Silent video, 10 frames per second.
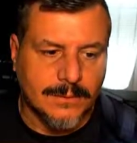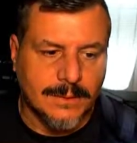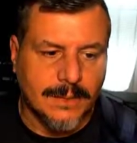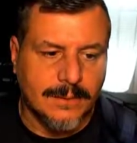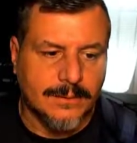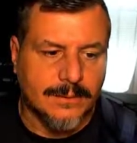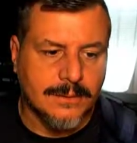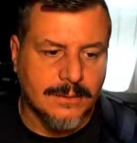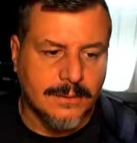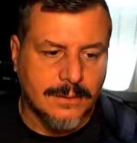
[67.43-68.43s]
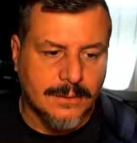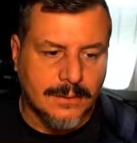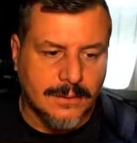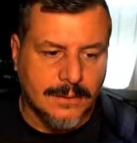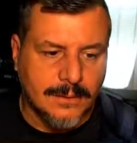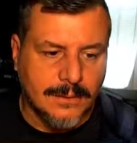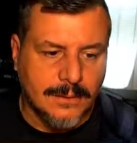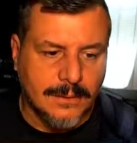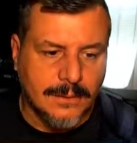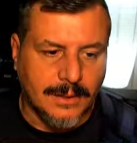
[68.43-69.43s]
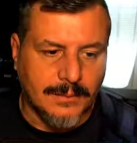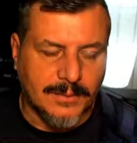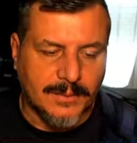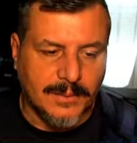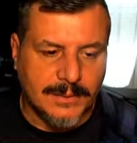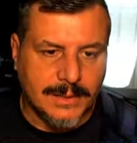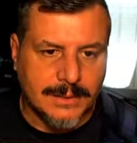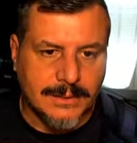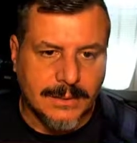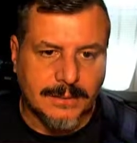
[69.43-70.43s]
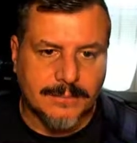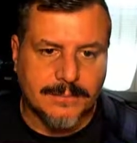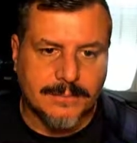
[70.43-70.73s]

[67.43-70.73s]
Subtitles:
down, enable remote desktop.